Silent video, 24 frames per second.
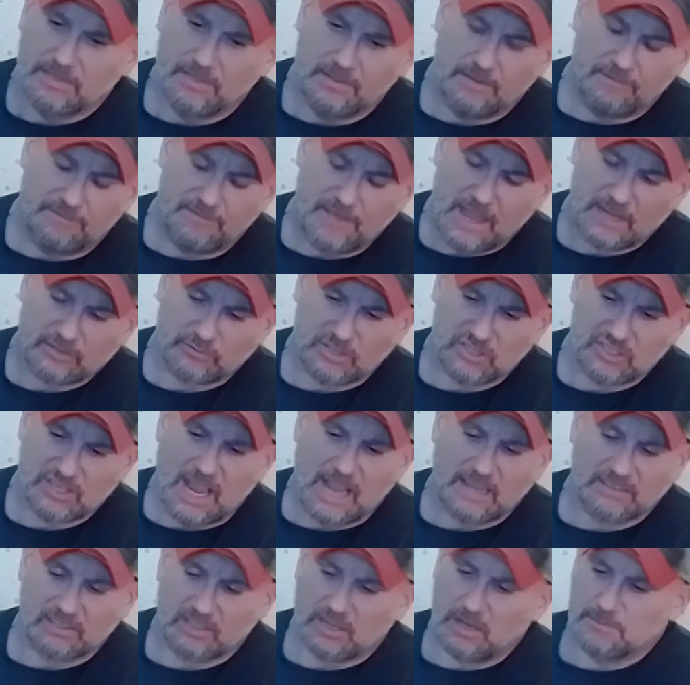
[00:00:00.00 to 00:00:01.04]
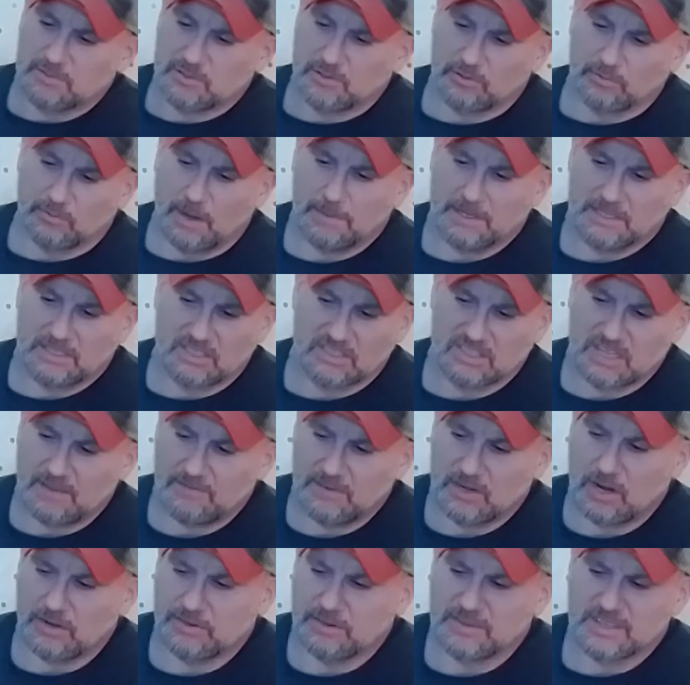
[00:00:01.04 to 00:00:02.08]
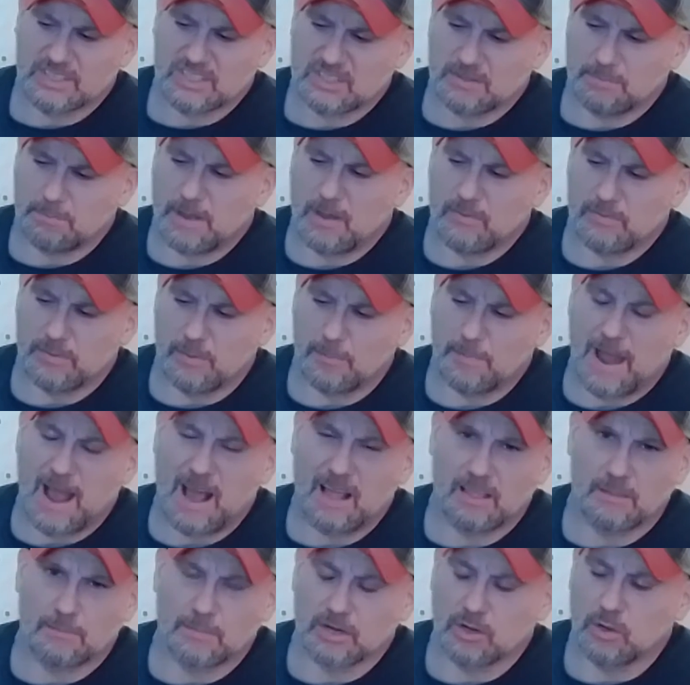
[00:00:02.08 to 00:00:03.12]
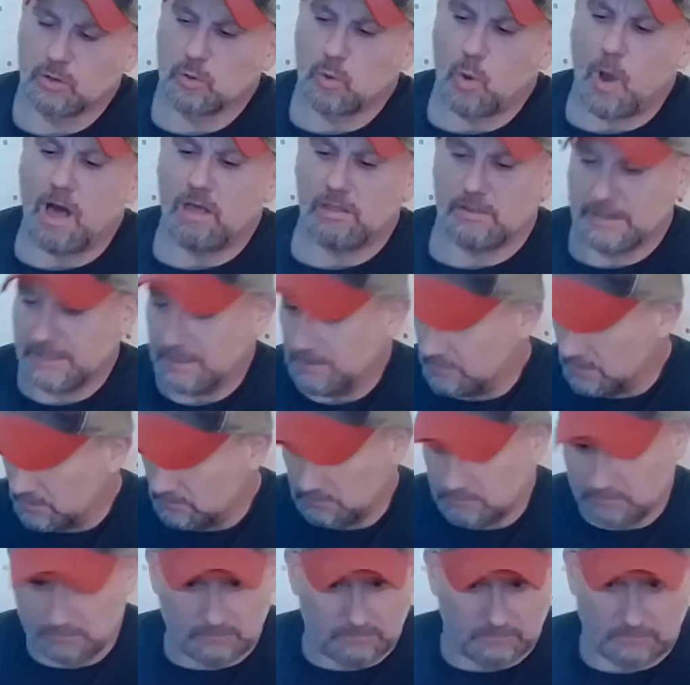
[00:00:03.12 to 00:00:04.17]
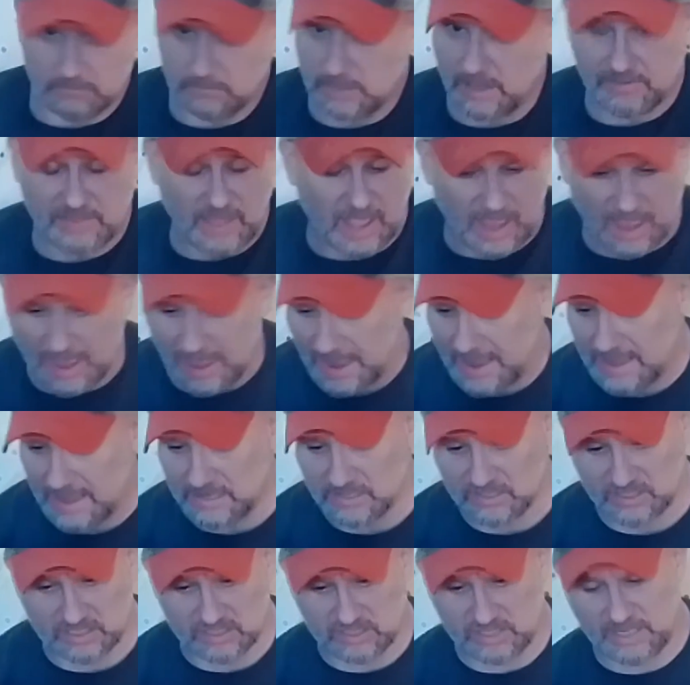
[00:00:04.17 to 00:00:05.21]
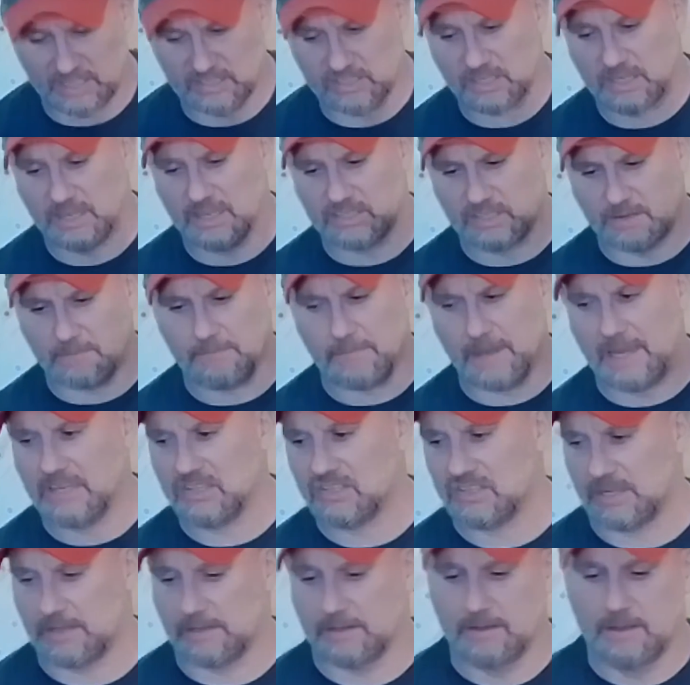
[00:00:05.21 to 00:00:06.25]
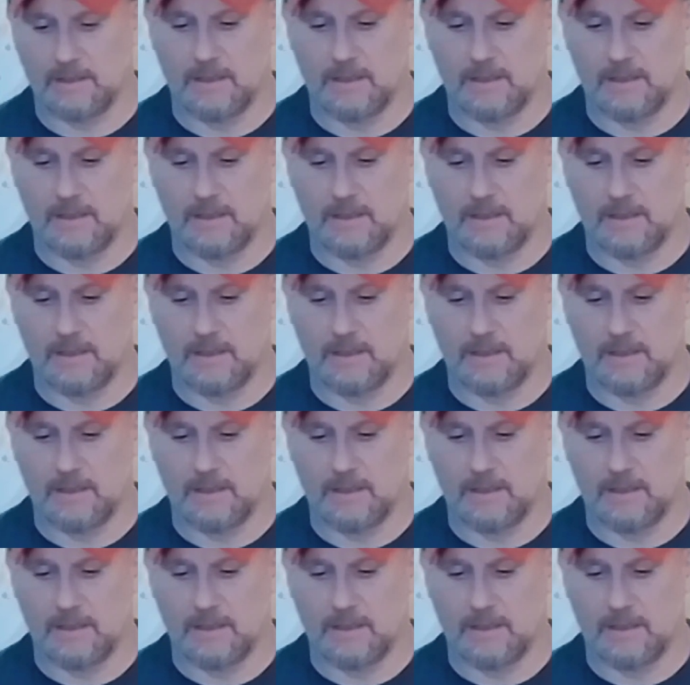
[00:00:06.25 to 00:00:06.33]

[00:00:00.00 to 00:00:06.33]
the factory stock that comes with a Remington 700. This is about the polymer quality that has. It's amazing.